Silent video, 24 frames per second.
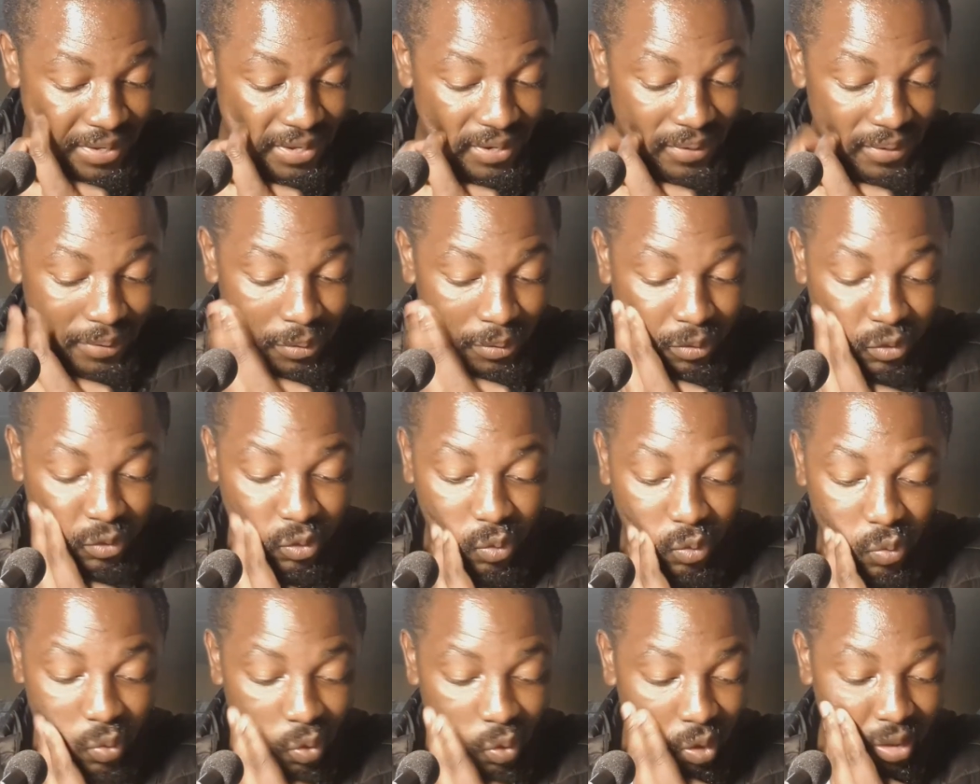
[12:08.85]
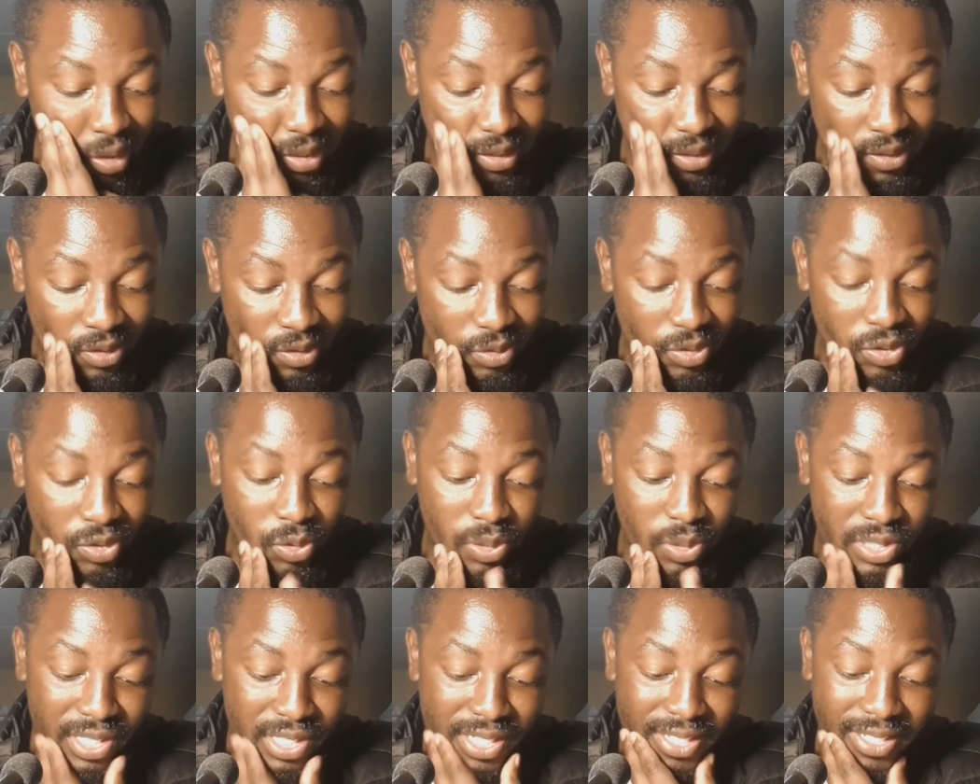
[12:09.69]
Also, not
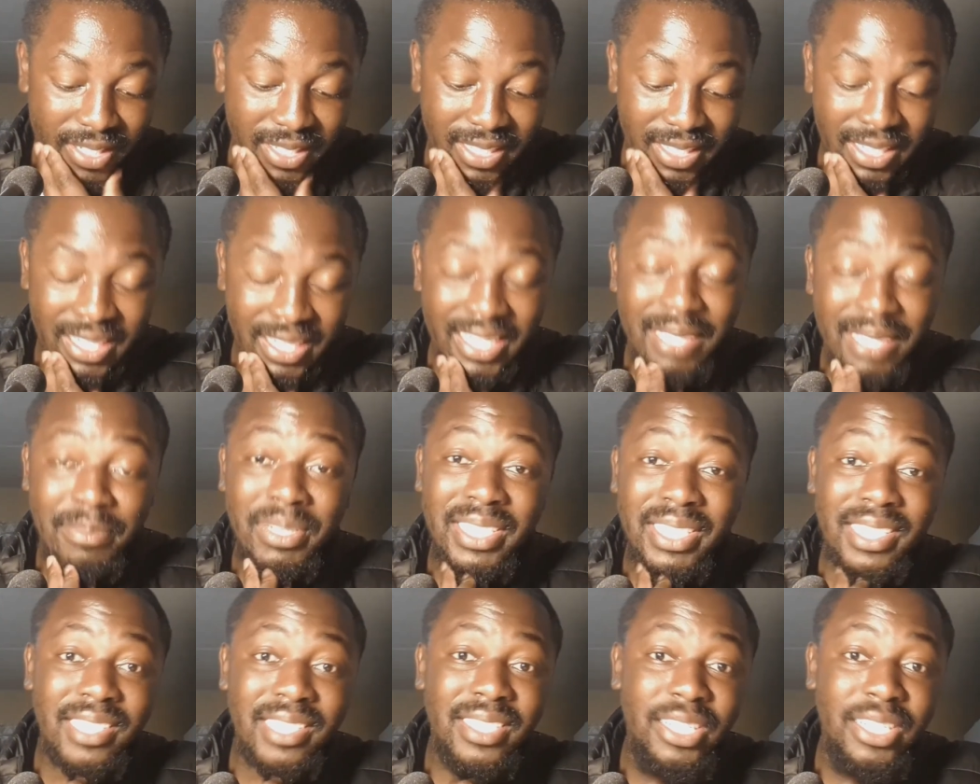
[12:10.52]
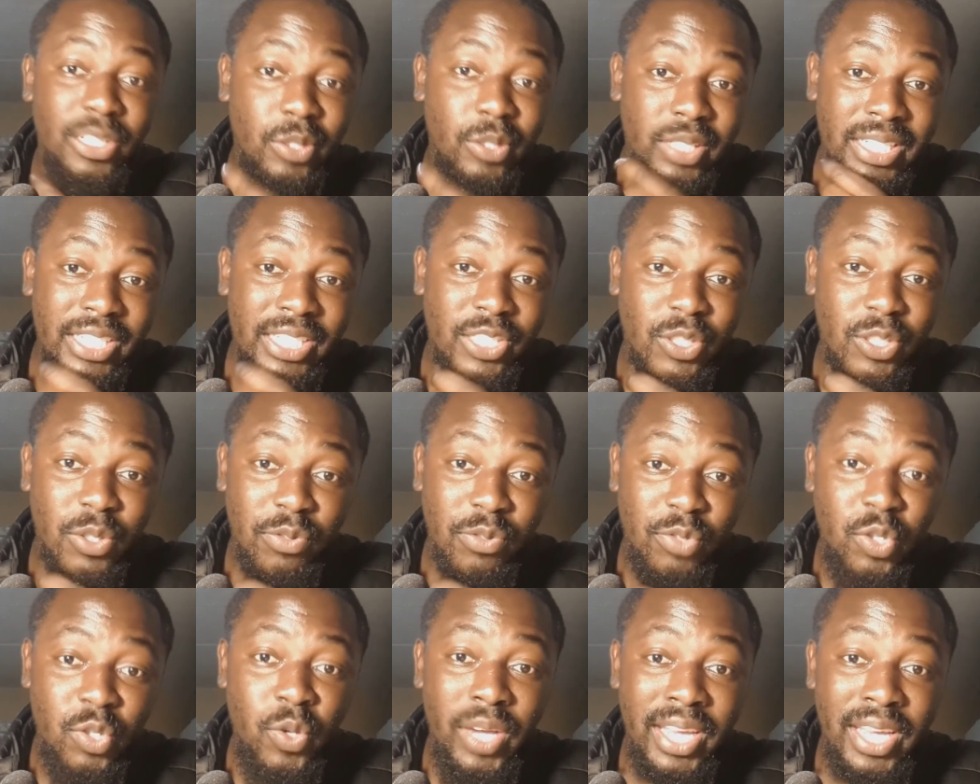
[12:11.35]
limiting the introduction of
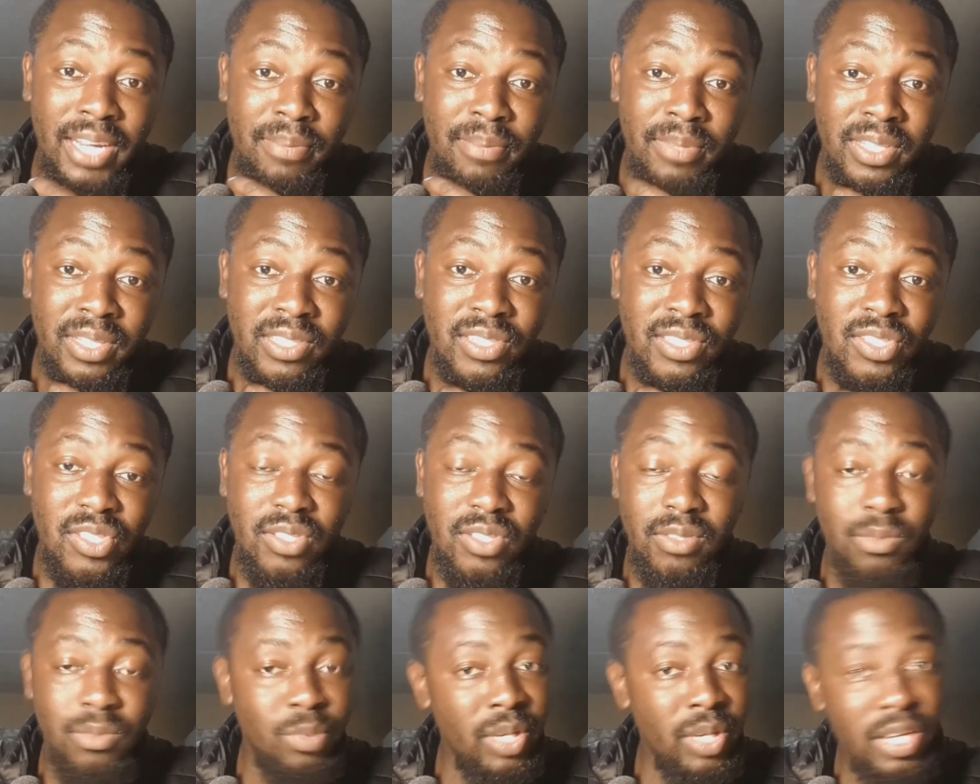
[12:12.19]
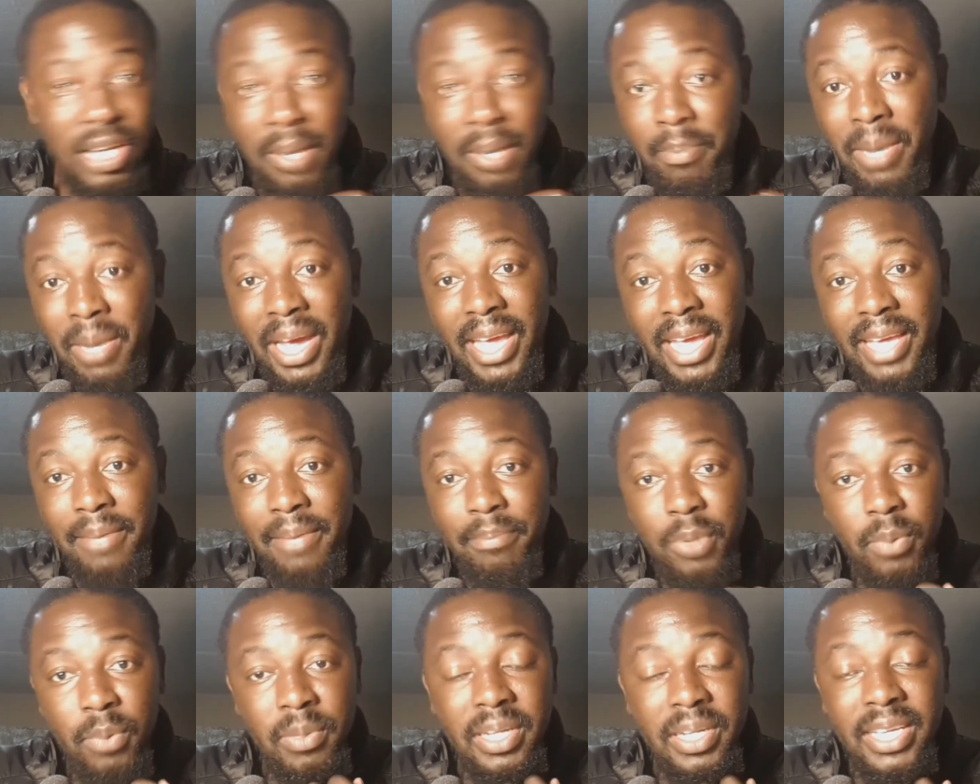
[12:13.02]
new animals when you're buying
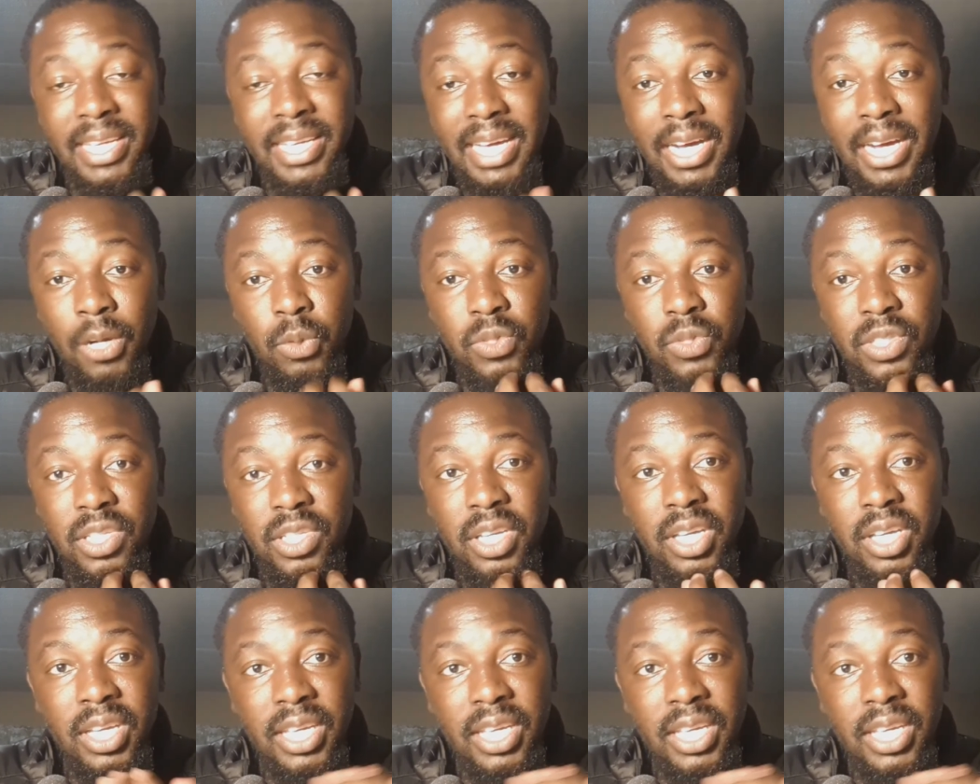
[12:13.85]
probably cows.